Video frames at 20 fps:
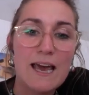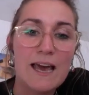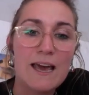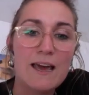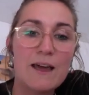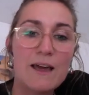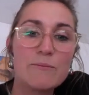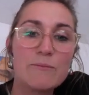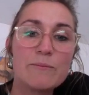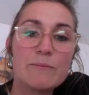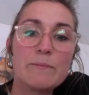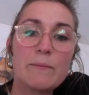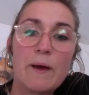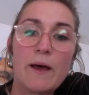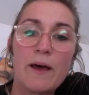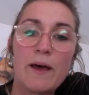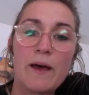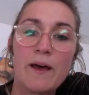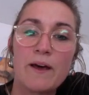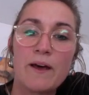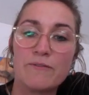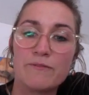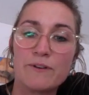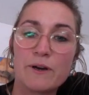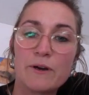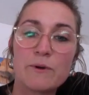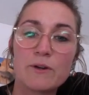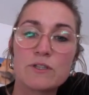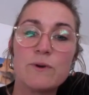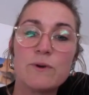and very
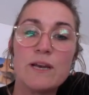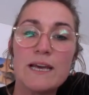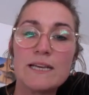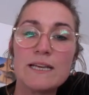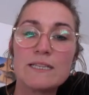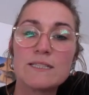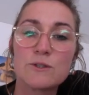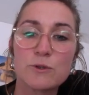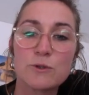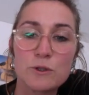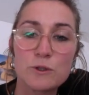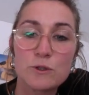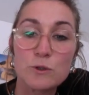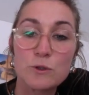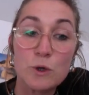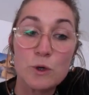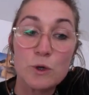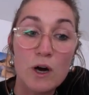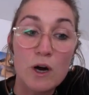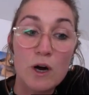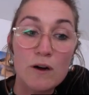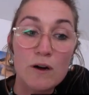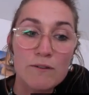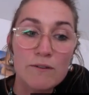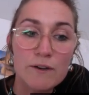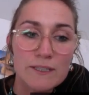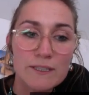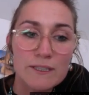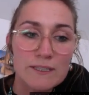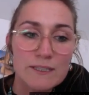much related also to
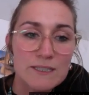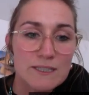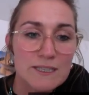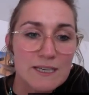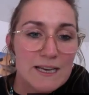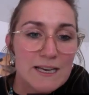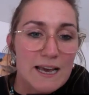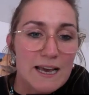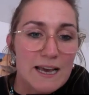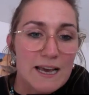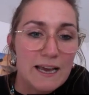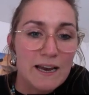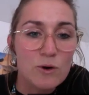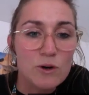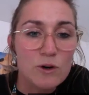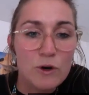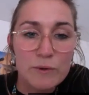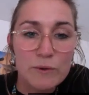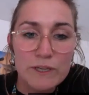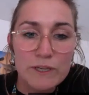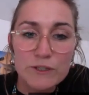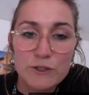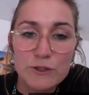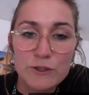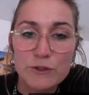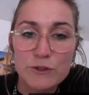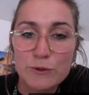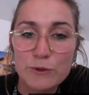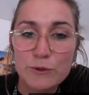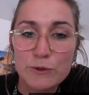governance and how global
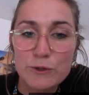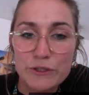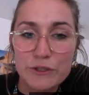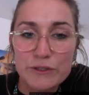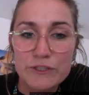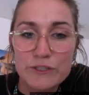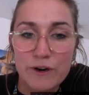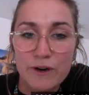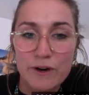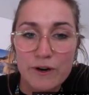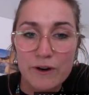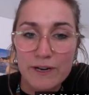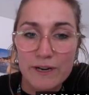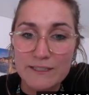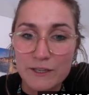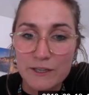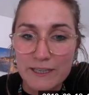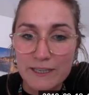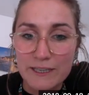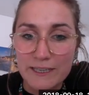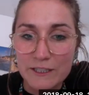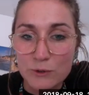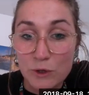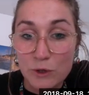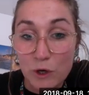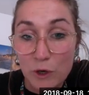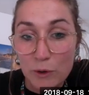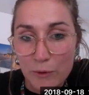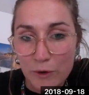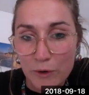institutions are interlinked to
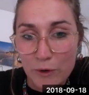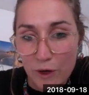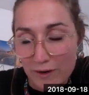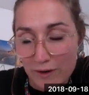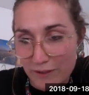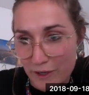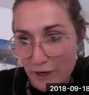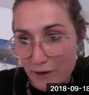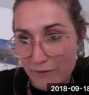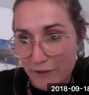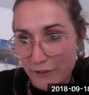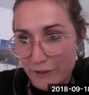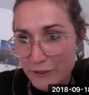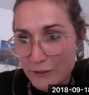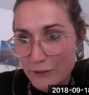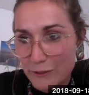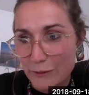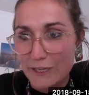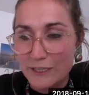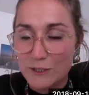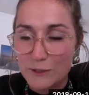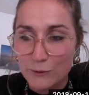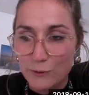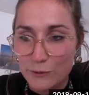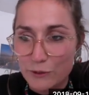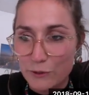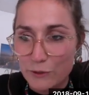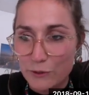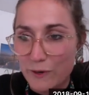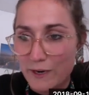global governance. So that's
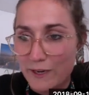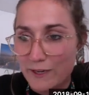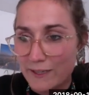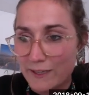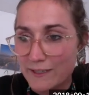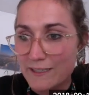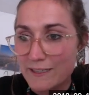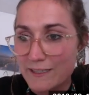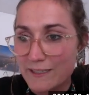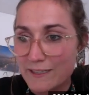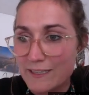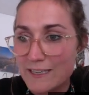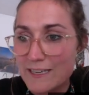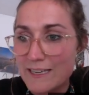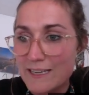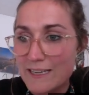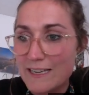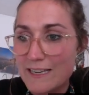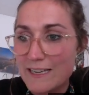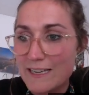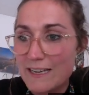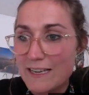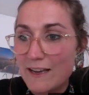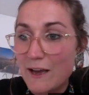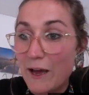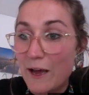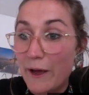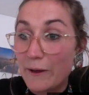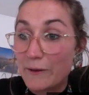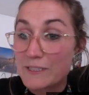also where the
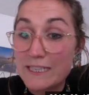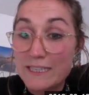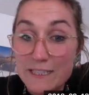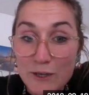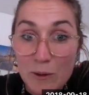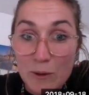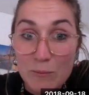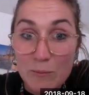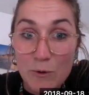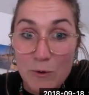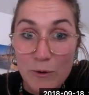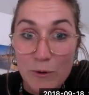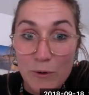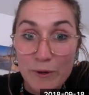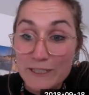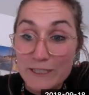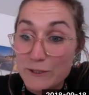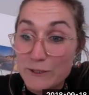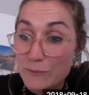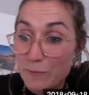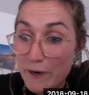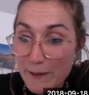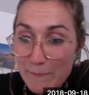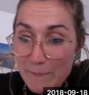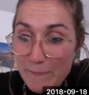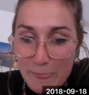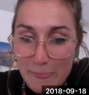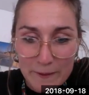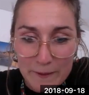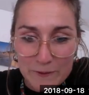cities come more into play.
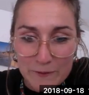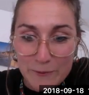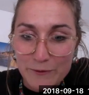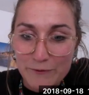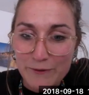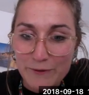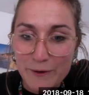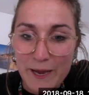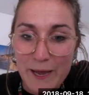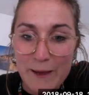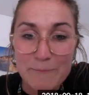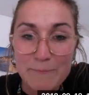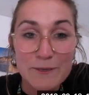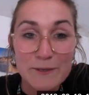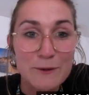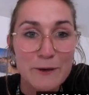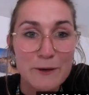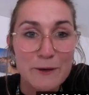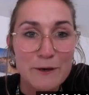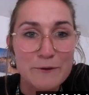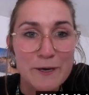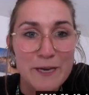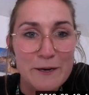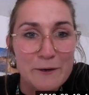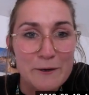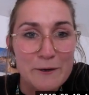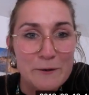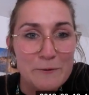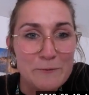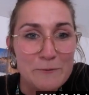So we're very happy to have you
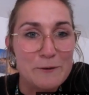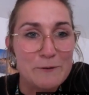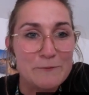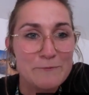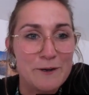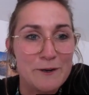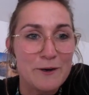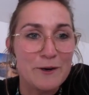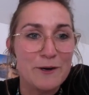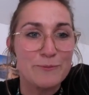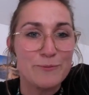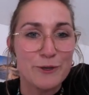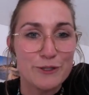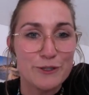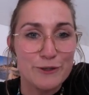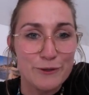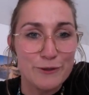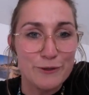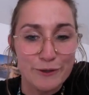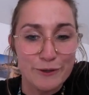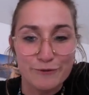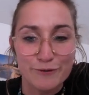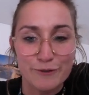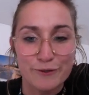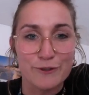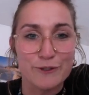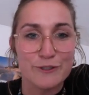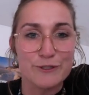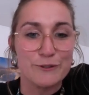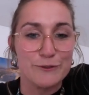here, and we're very much looking
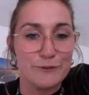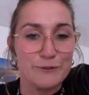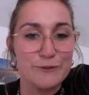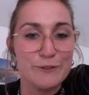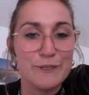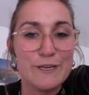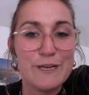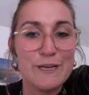forward to